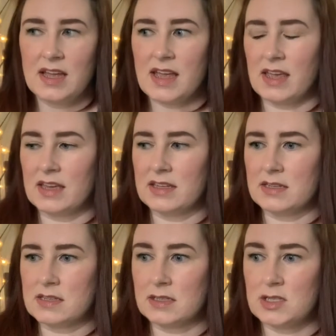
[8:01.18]

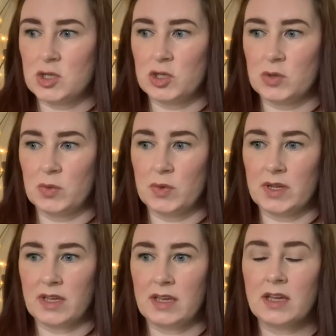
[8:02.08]
and to
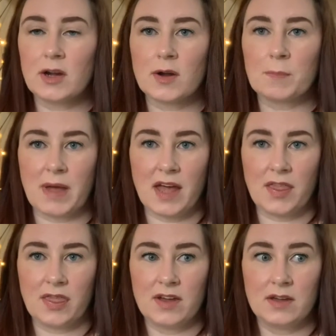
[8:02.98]
hear
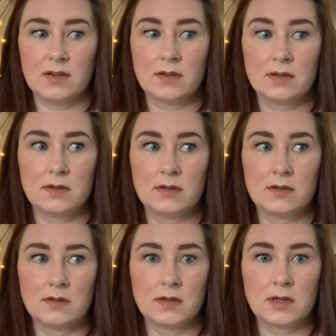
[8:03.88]
Beth
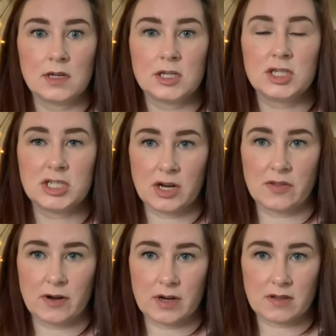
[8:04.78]
share
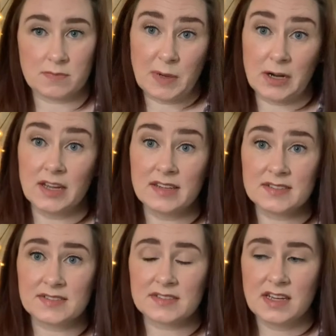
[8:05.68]
their
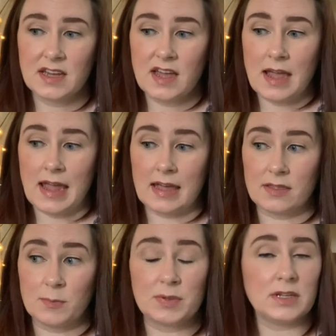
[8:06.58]
experience and
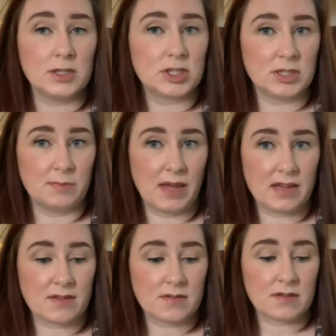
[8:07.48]
the pleas she makes